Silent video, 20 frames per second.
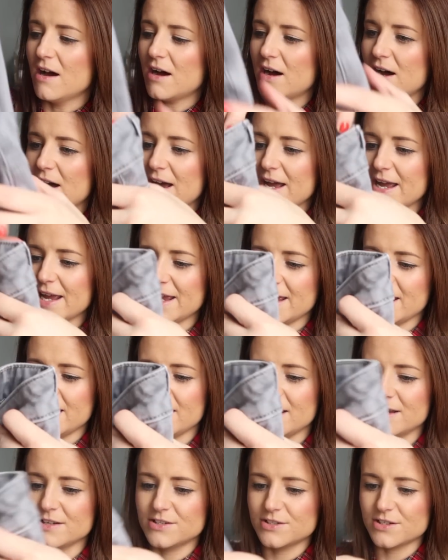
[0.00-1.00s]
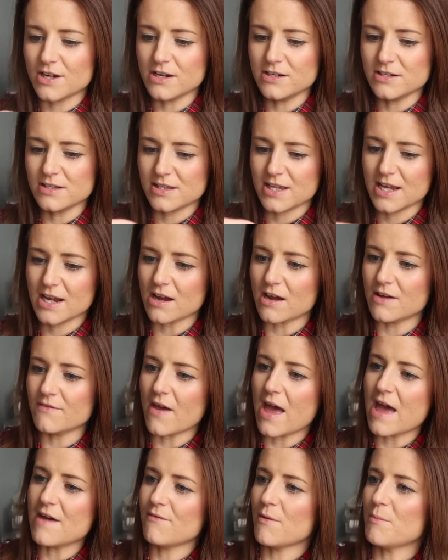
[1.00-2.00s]
I don't think
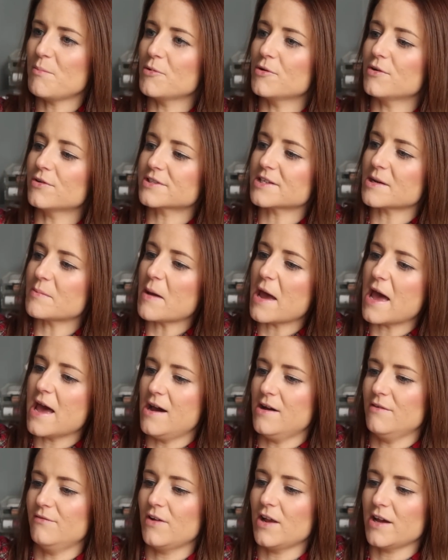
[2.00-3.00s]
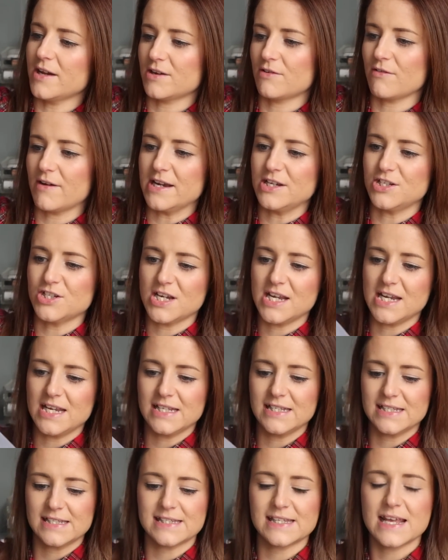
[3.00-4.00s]
I've ever bought a pair of light grey
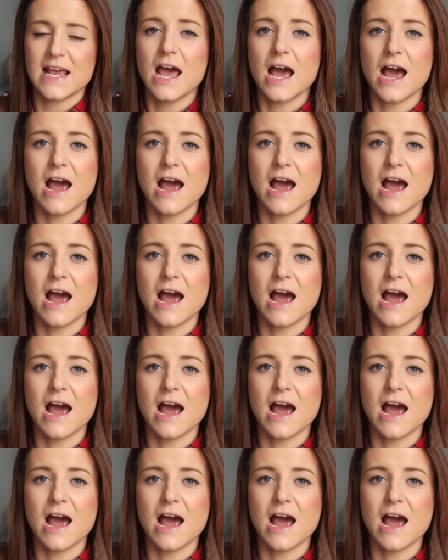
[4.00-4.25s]
jeans.